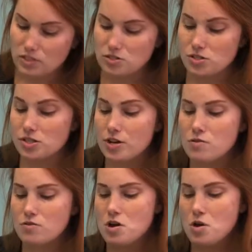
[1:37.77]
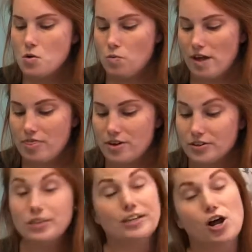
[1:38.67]
So when
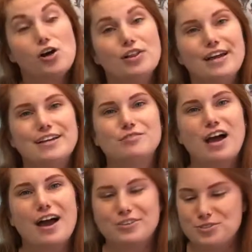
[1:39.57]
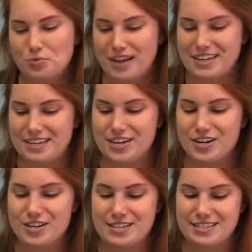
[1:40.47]
they're little, like Dwight
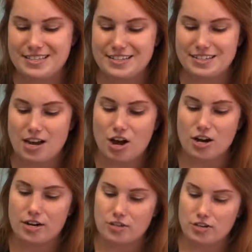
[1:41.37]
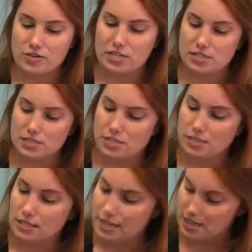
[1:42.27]
here, this is our newest little
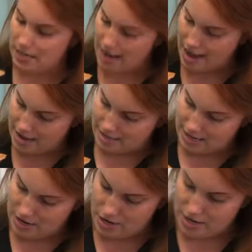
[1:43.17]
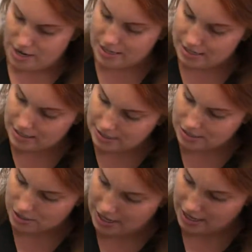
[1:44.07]
clinic cat here. He's a
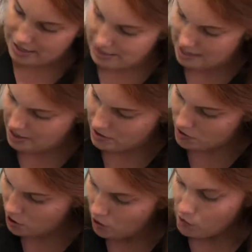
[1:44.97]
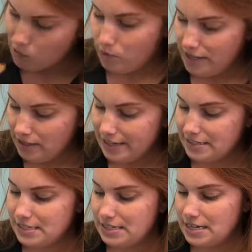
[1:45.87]
little kitten here. We like
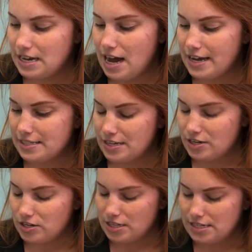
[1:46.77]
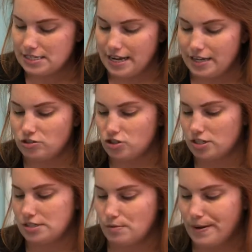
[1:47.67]
to see guys that are this age
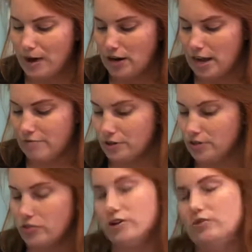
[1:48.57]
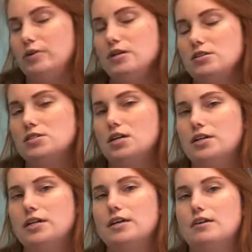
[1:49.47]
just about every 3 weeks,
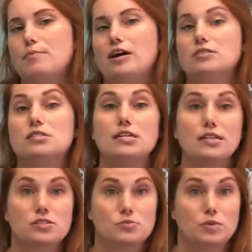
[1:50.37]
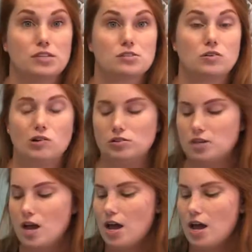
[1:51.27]
starting at about 6 weeks old.